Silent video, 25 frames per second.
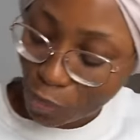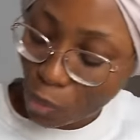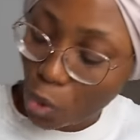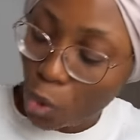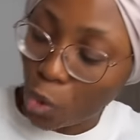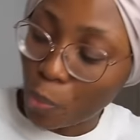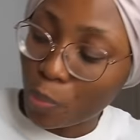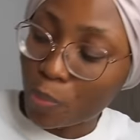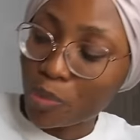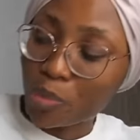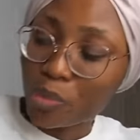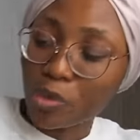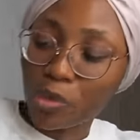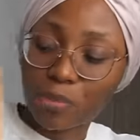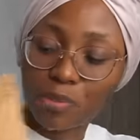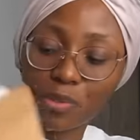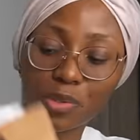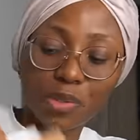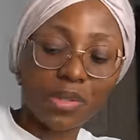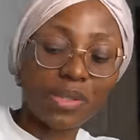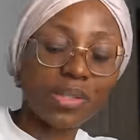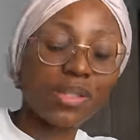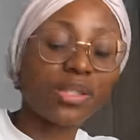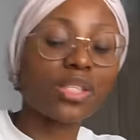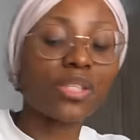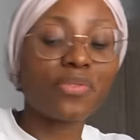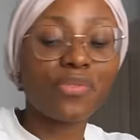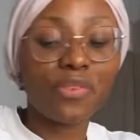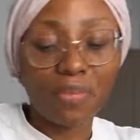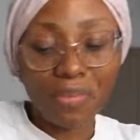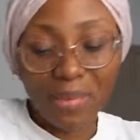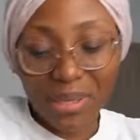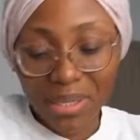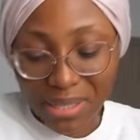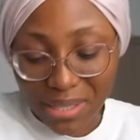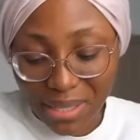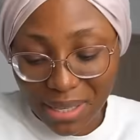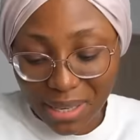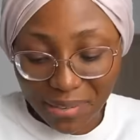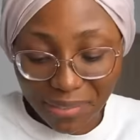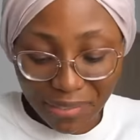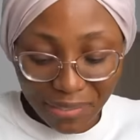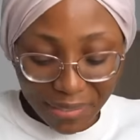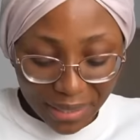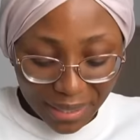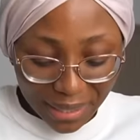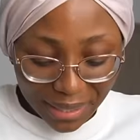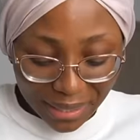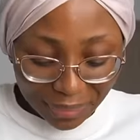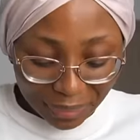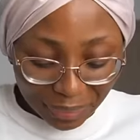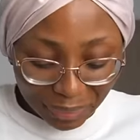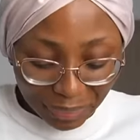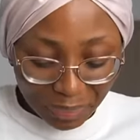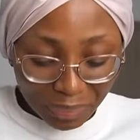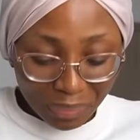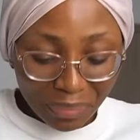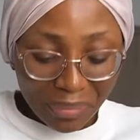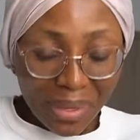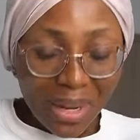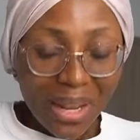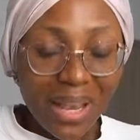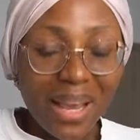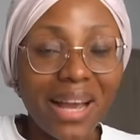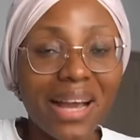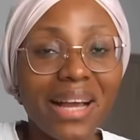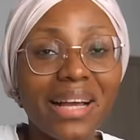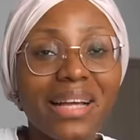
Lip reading: open up. So this is from Iziafa,